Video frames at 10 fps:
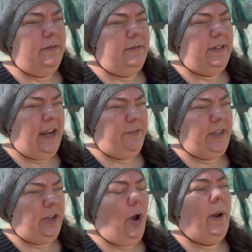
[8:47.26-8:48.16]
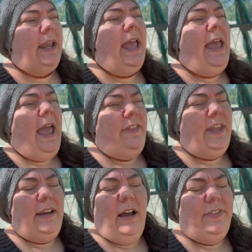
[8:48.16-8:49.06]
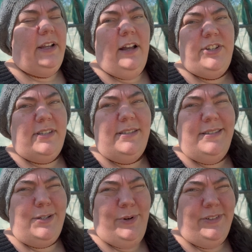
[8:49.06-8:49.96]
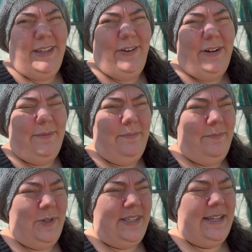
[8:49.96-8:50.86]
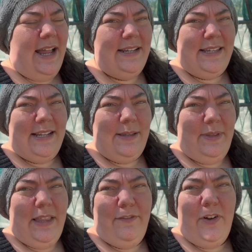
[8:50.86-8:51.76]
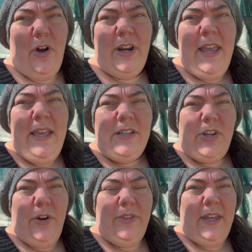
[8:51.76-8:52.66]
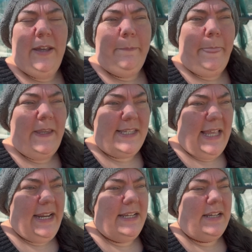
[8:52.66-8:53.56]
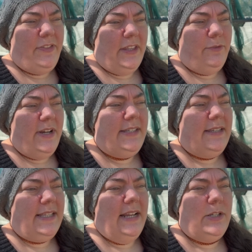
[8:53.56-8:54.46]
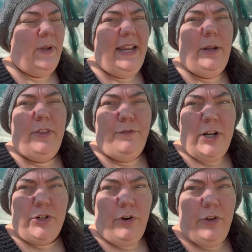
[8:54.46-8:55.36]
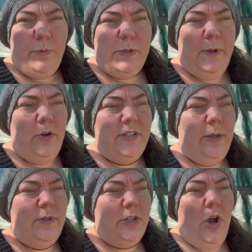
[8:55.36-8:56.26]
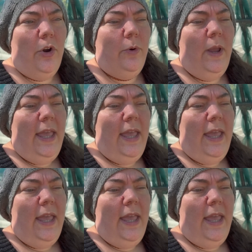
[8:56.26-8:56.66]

get everything going. And then I think I just squirreled there and started saying something and then forgot. So the slaters, I think the reason the slaters were eating the fresh growth was because there was no